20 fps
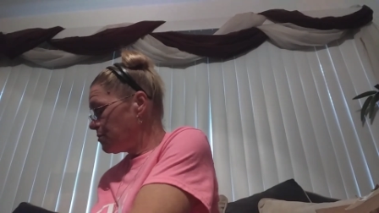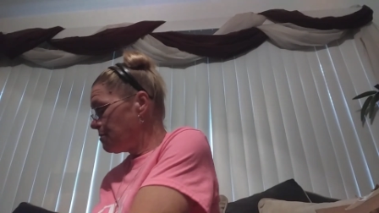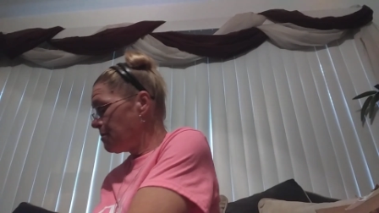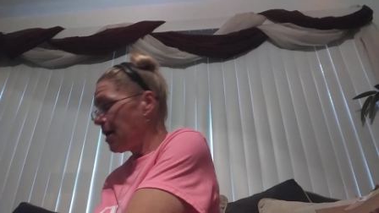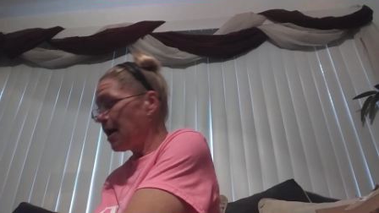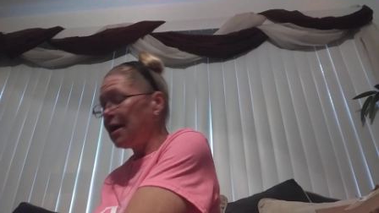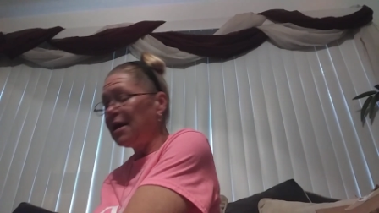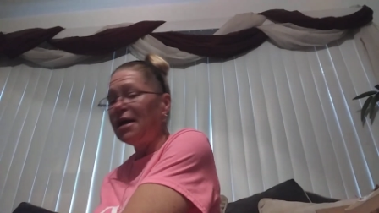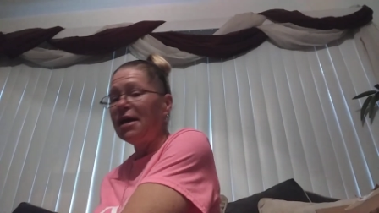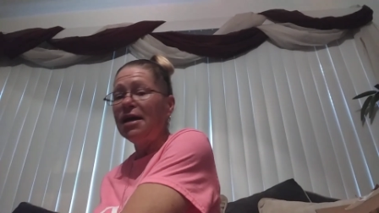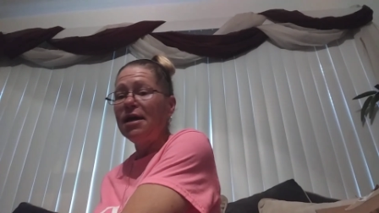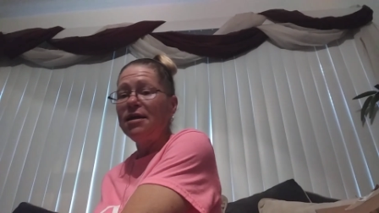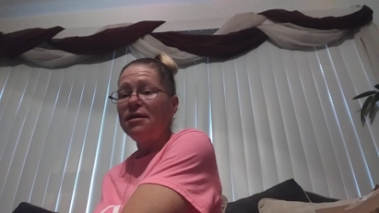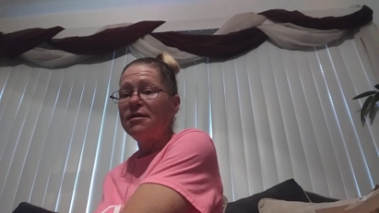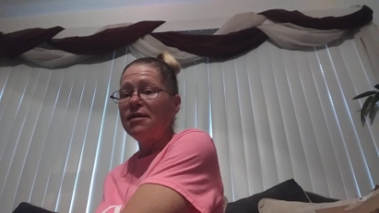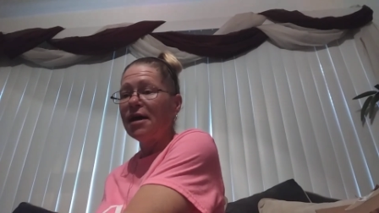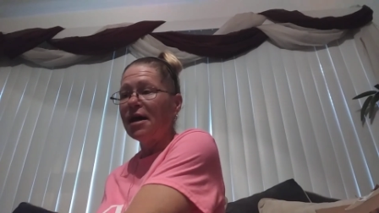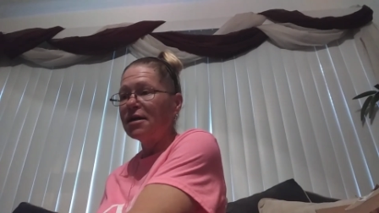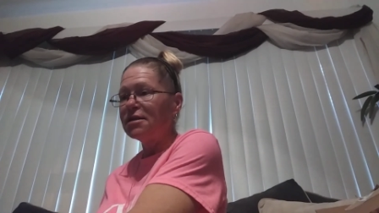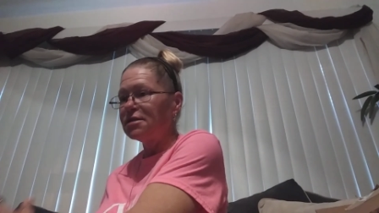the money,
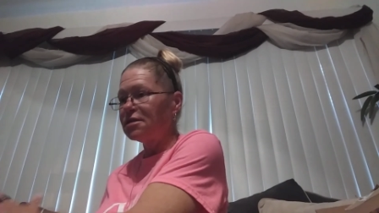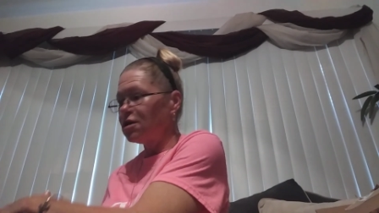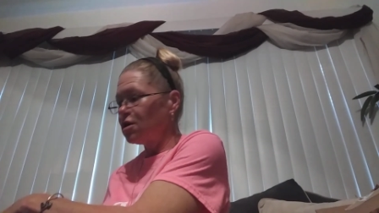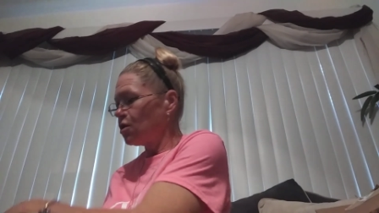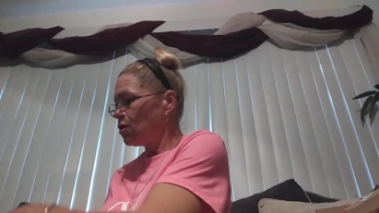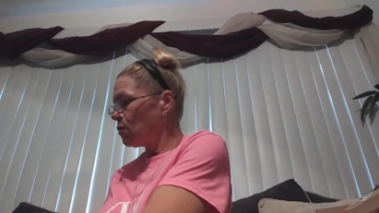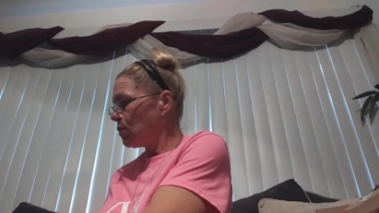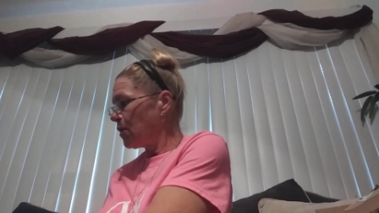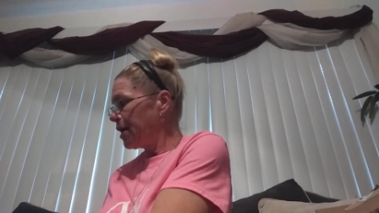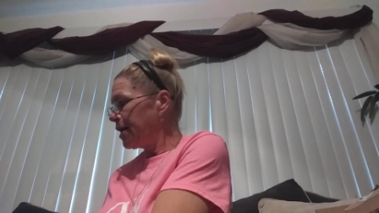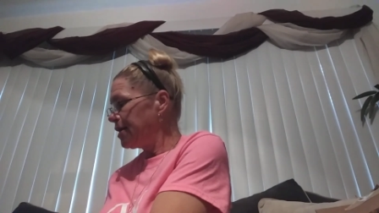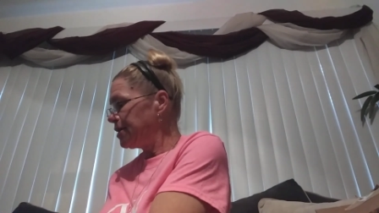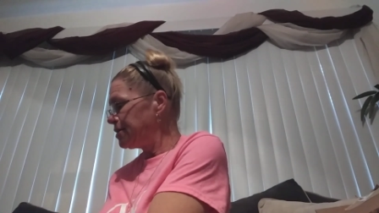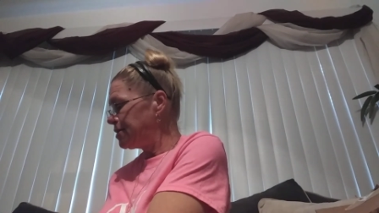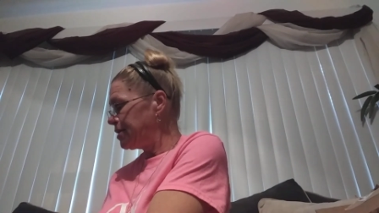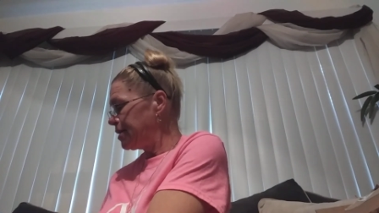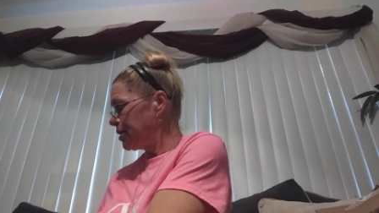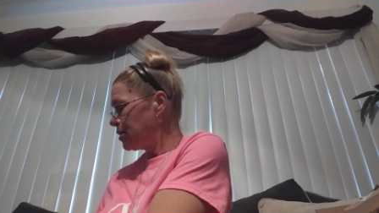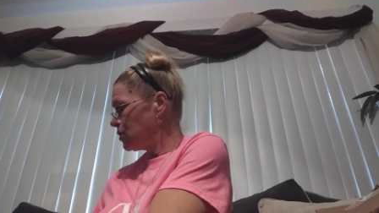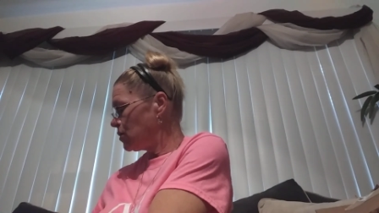that's a great
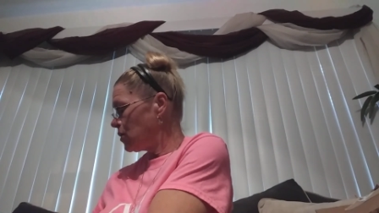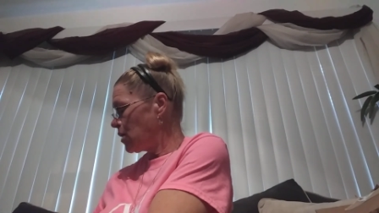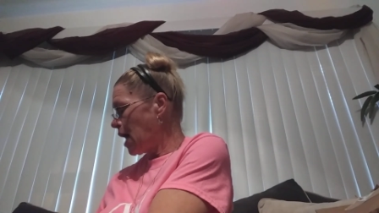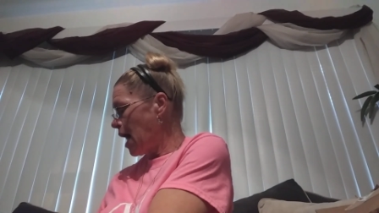deal.